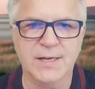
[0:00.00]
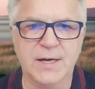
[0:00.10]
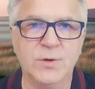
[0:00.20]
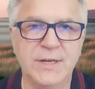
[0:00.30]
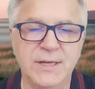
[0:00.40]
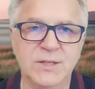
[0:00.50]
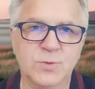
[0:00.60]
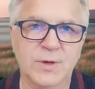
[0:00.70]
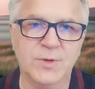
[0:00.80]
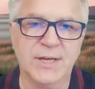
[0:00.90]
And now
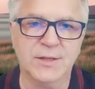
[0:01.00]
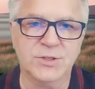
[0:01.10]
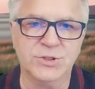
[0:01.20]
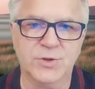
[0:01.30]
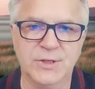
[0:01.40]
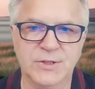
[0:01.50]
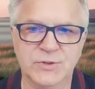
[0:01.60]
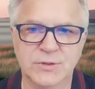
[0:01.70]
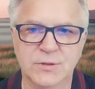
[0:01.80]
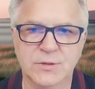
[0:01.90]
here's where we get the
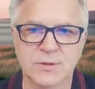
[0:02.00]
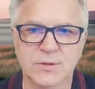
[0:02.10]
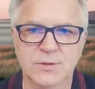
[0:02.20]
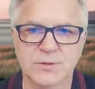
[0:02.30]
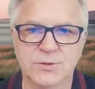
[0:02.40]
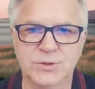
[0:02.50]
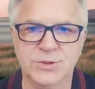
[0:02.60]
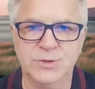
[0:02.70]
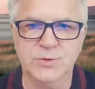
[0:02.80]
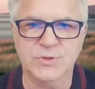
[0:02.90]
choice to
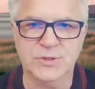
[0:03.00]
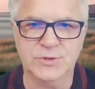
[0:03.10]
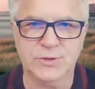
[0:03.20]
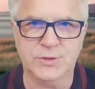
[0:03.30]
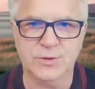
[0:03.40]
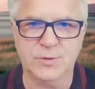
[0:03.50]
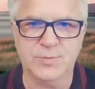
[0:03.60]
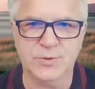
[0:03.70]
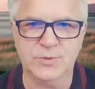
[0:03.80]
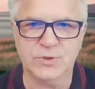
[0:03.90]
choose the secure
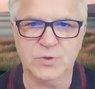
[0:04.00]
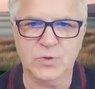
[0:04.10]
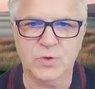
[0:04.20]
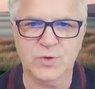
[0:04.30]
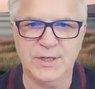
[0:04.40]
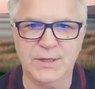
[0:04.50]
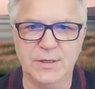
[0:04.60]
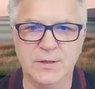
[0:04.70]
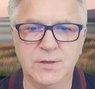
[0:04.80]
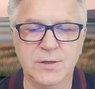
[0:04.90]
boot or
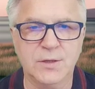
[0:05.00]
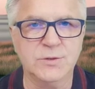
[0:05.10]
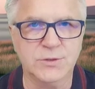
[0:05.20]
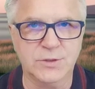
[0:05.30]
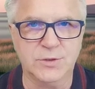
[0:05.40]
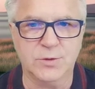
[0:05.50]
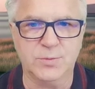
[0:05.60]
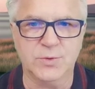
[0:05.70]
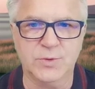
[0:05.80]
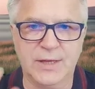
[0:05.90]
the non-secure
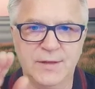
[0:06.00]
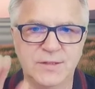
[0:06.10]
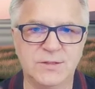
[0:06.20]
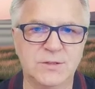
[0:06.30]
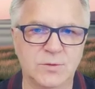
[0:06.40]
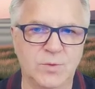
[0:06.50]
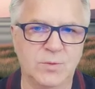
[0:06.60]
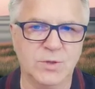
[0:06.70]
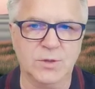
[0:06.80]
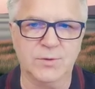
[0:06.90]
boot. And this is the
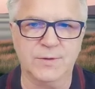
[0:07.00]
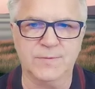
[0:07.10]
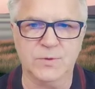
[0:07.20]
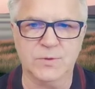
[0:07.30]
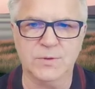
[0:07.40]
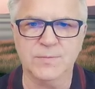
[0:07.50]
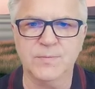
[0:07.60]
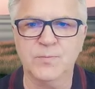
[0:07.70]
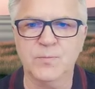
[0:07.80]
one we're going for.